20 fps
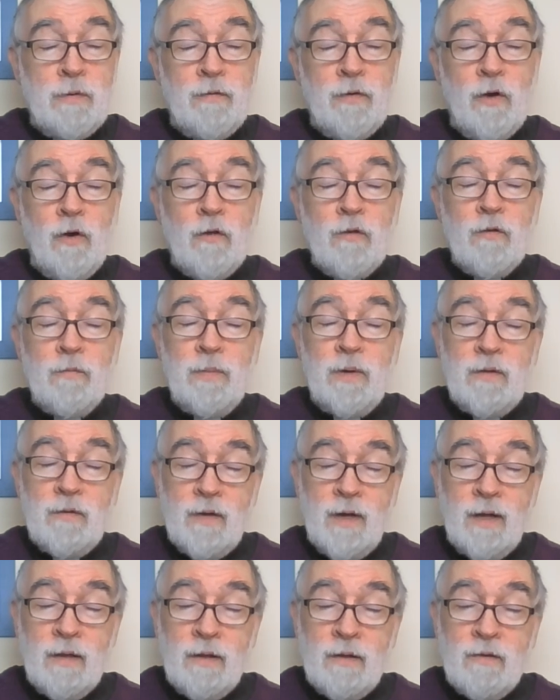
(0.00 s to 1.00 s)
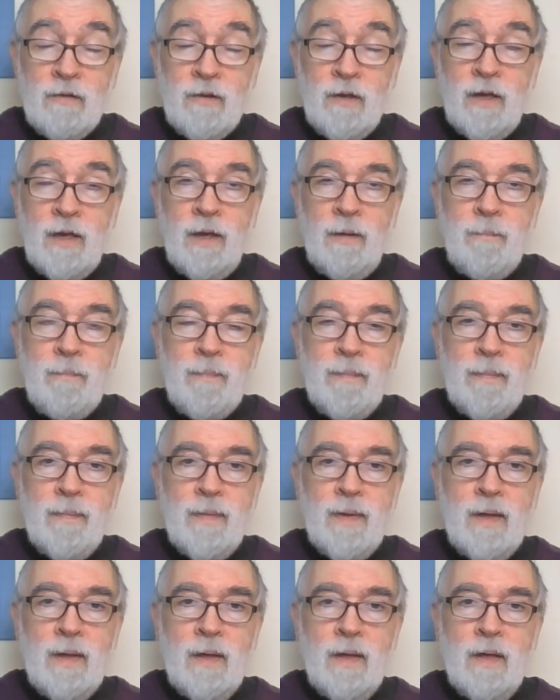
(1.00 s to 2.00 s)
of hospitality
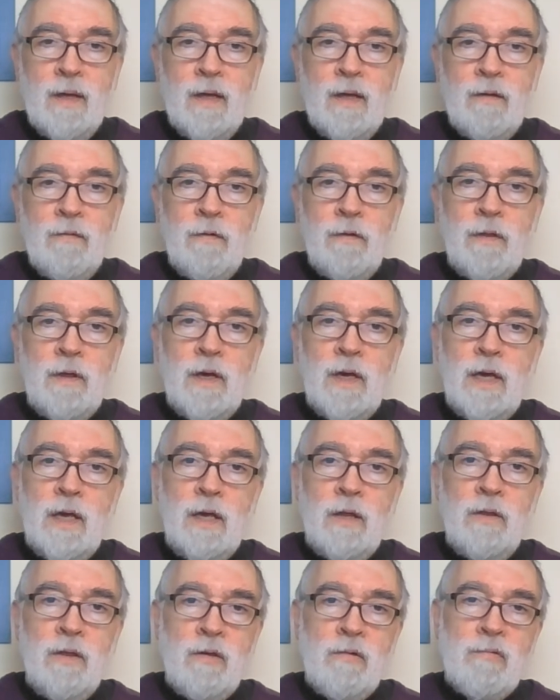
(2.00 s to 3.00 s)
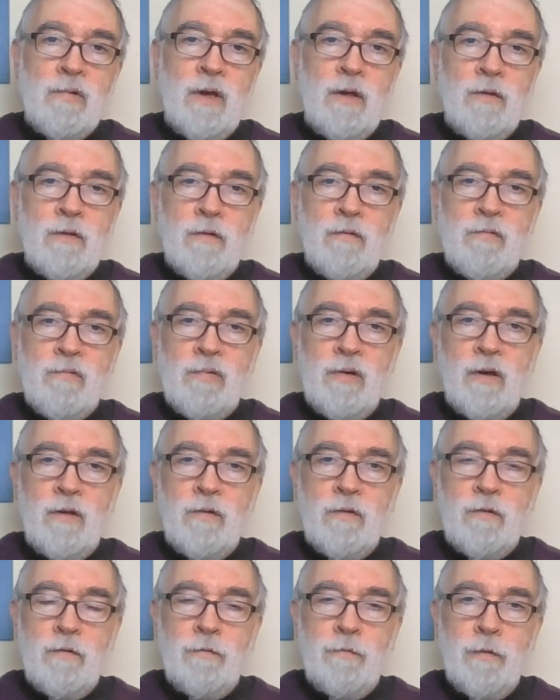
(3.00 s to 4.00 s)
for the healing grace of
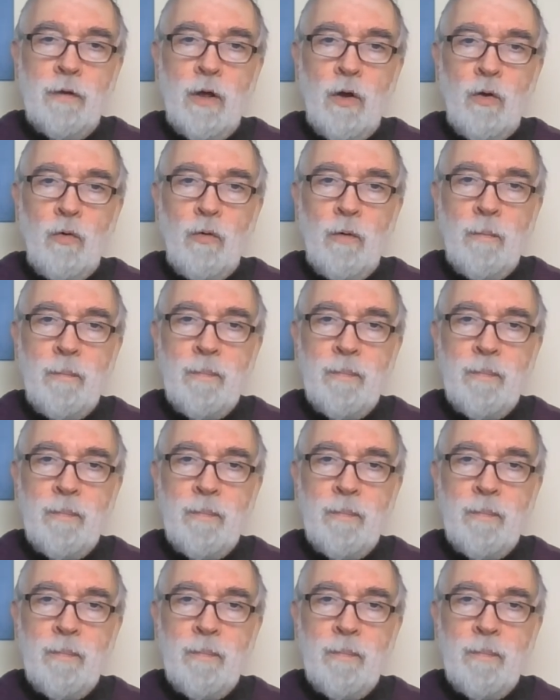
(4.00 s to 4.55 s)
Christ to flow.